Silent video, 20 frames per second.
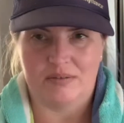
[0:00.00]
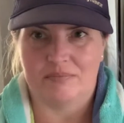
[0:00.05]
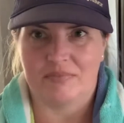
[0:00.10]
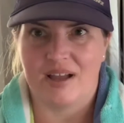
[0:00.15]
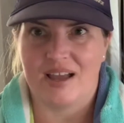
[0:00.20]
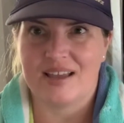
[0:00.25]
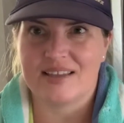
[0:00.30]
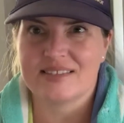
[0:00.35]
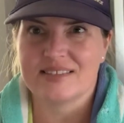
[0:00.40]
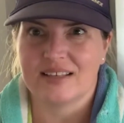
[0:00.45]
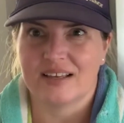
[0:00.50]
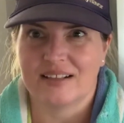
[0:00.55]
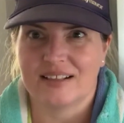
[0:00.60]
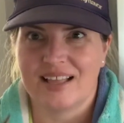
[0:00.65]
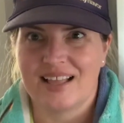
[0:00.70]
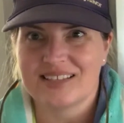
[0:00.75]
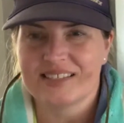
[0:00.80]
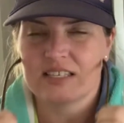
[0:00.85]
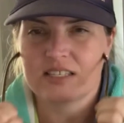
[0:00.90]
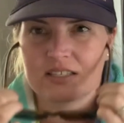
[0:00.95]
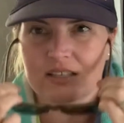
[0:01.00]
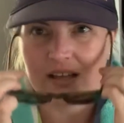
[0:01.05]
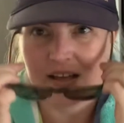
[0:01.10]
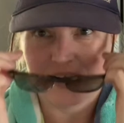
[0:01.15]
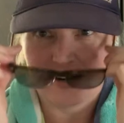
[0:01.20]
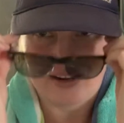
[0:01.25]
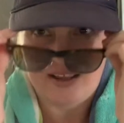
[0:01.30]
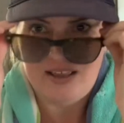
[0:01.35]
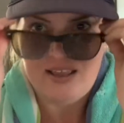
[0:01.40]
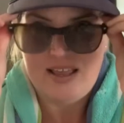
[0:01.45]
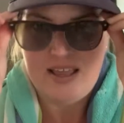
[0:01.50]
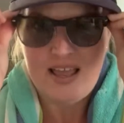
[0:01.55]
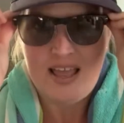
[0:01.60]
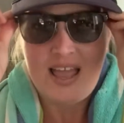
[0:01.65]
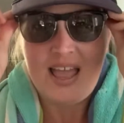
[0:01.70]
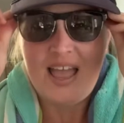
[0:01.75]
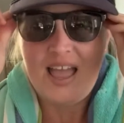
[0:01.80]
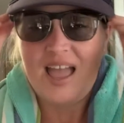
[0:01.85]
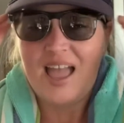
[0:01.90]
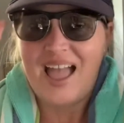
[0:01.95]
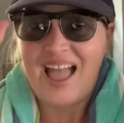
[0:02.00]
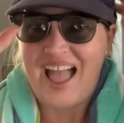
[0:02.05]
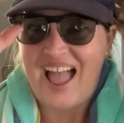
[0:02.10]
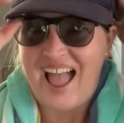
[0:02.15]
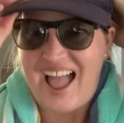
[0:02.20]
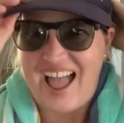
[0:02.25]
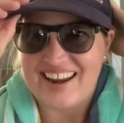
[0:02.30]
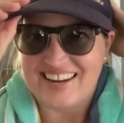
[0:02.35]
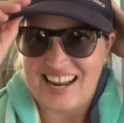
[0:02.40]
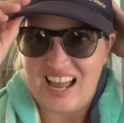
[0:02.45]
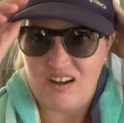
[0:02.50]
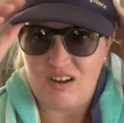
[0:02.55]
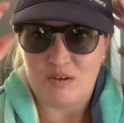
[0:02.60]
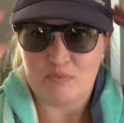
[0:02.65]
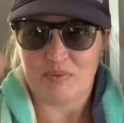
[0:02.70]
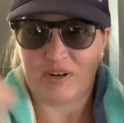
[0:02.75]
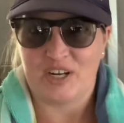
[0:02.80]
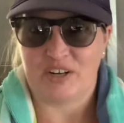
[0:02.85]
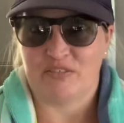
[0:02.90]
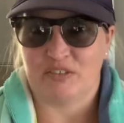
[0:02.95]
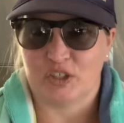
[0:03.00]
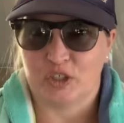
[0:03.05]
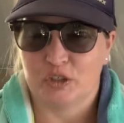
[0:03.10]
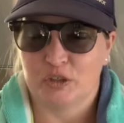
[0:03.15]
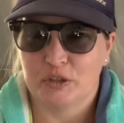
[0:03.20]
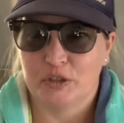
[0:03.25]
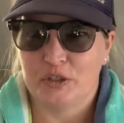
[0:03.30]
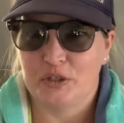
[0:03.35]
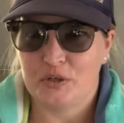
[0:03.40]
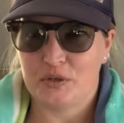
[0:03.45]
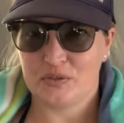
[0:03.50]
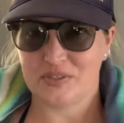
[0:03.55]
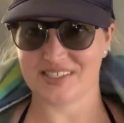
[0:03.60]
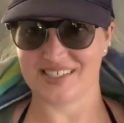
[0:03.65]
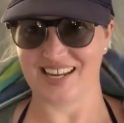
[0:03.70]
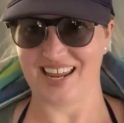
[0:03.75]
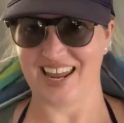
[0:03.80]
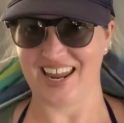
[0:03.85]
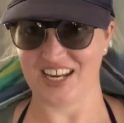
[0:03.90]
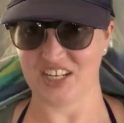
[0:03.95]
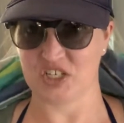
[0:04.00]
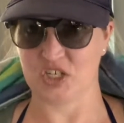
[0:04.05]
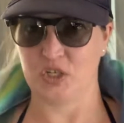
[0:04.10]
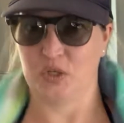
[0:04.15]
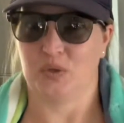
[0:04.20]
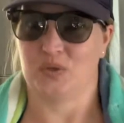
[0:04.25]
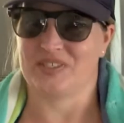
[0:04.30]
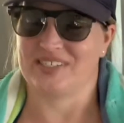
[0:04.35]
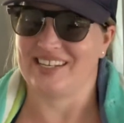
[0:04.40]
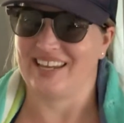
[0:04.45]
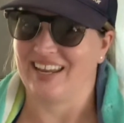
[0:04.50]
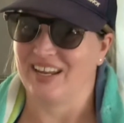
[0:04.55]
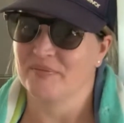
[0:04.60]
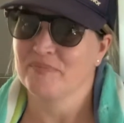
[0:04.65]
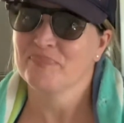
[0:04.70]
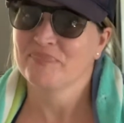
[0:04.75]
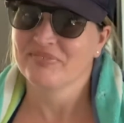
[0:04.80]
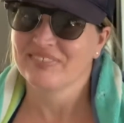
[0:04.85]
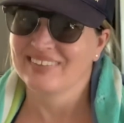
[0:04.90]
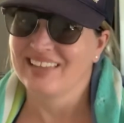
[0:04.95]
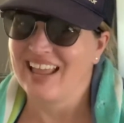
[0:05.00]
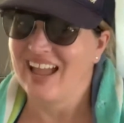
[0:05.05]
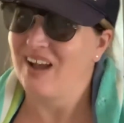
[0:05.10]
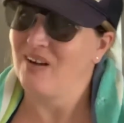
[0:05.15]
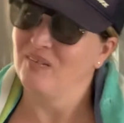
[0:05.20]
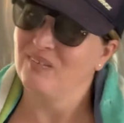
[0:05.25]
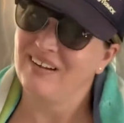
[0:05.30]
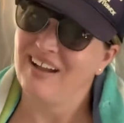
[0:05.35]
my sunglasses on. And now I'm ready for cruise day Tuesday. Now,